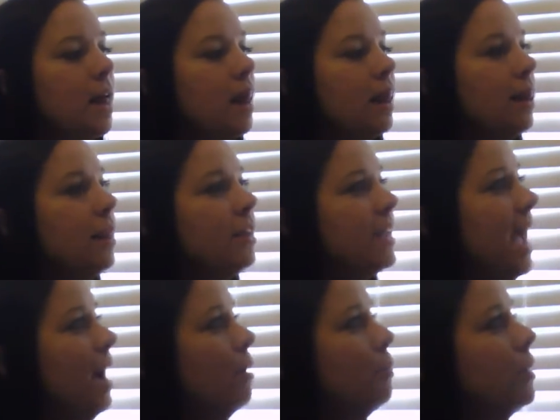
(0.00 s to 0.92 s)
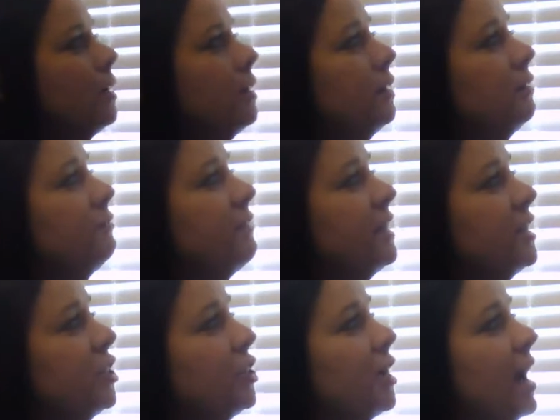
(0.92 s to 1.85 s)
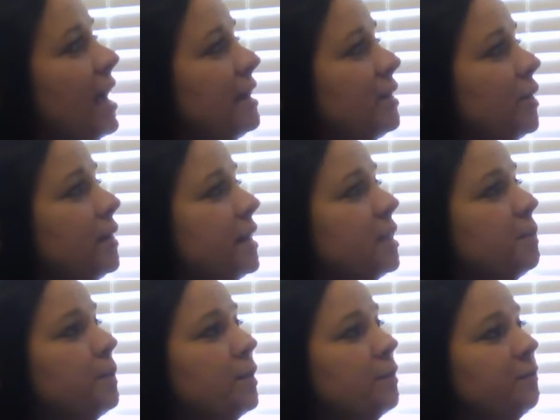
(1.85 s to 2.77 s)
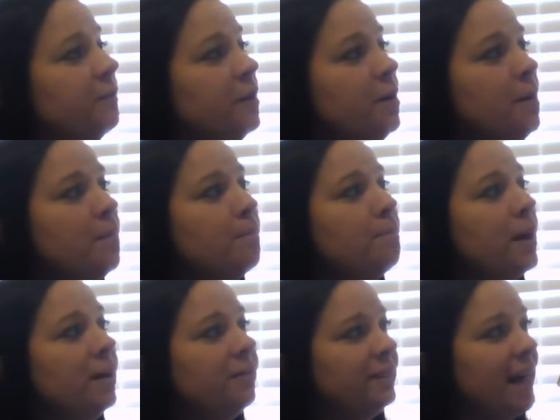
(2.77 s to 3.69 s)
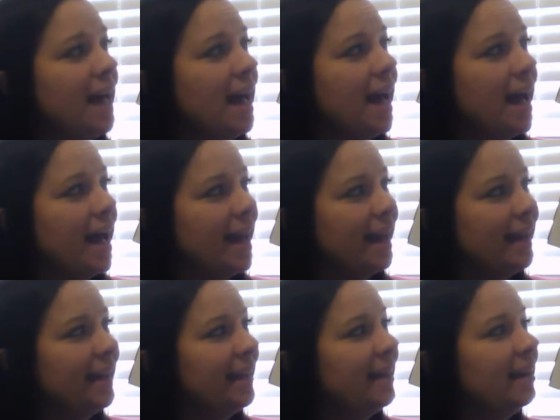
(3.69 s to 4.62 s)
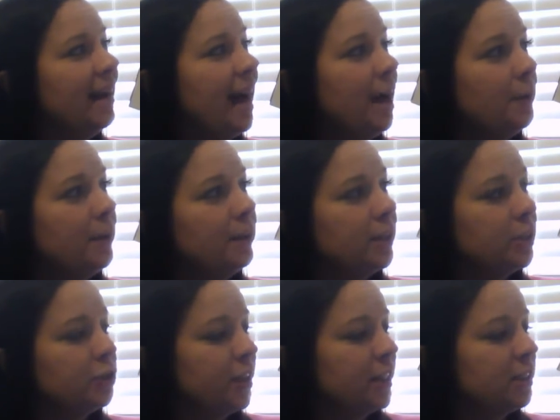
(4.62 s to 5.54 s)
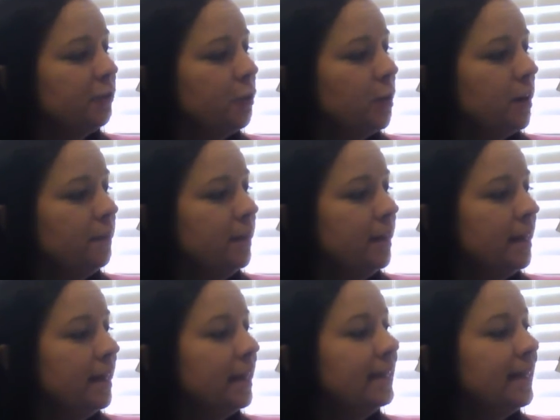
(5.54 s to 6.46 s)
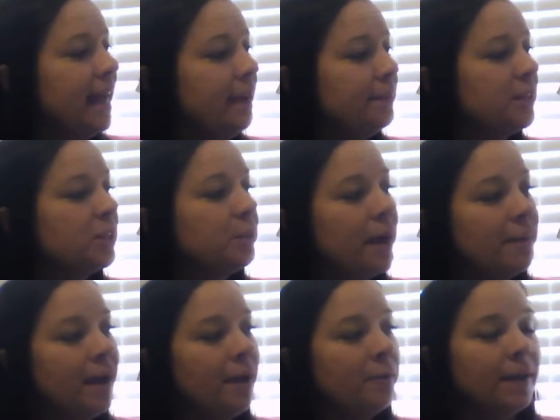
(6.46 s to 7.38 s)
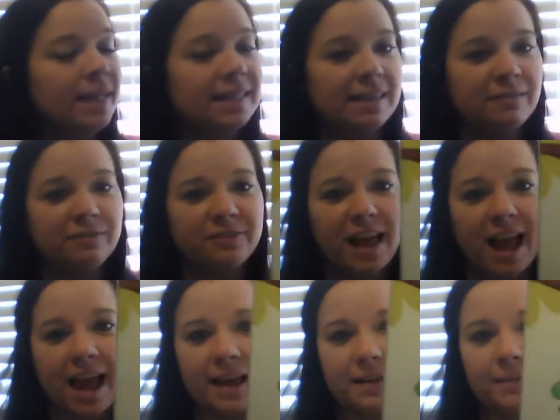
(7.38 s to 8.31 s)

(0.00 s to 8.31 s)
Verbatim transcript: Look out, world! Feast your eyes on this beautiful butterfly! How do I look? Transform? Time to spread my wings and fly.